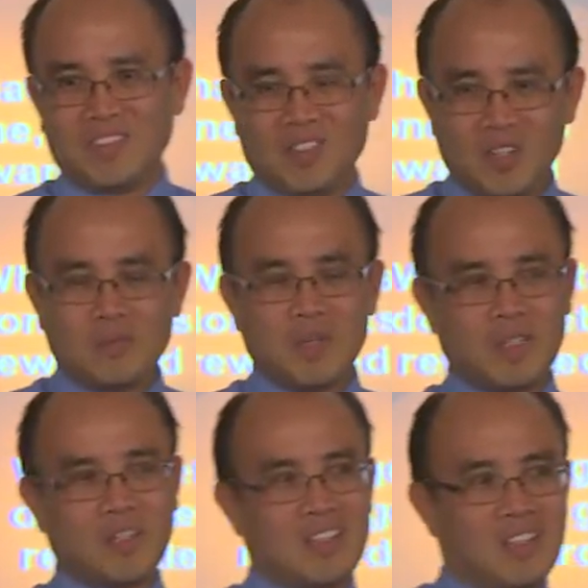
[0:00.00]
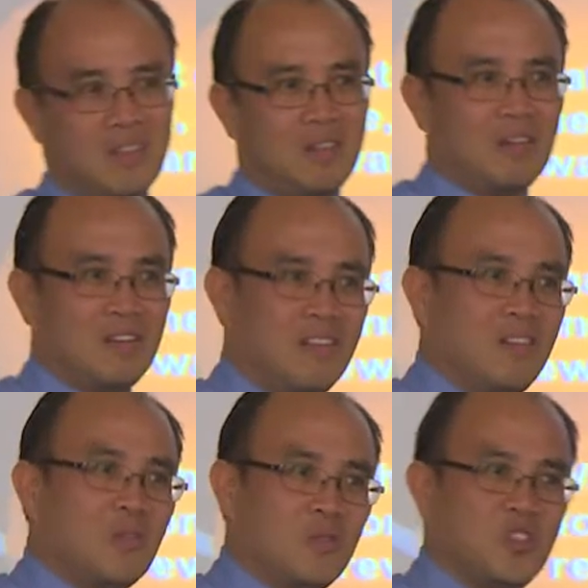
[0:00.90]
So that's basically the
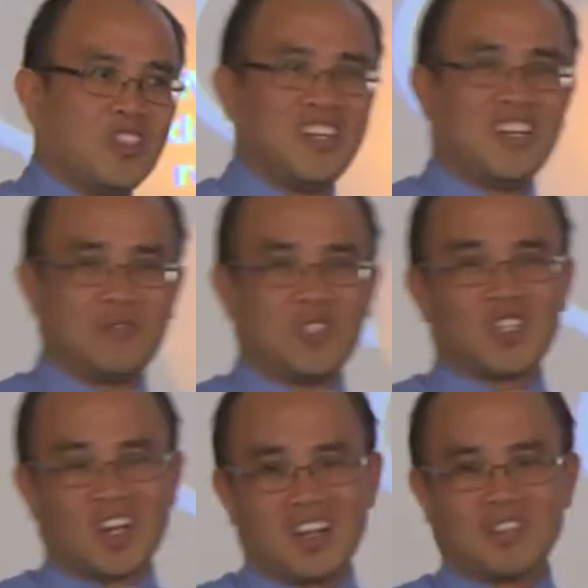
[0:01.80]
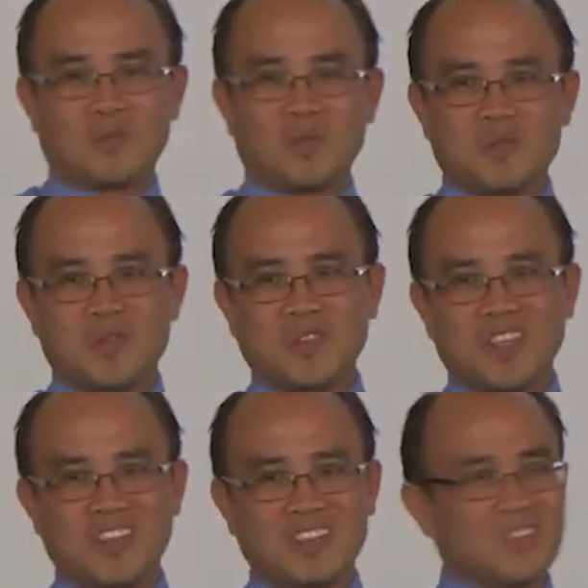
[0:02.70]
notion that we try to promote
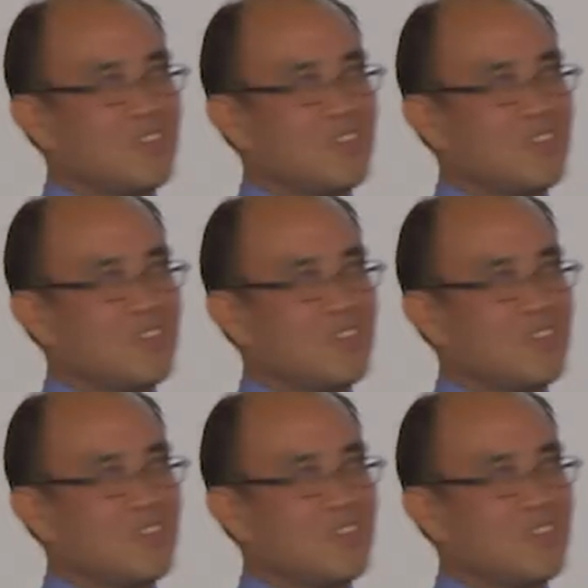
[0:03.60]
in this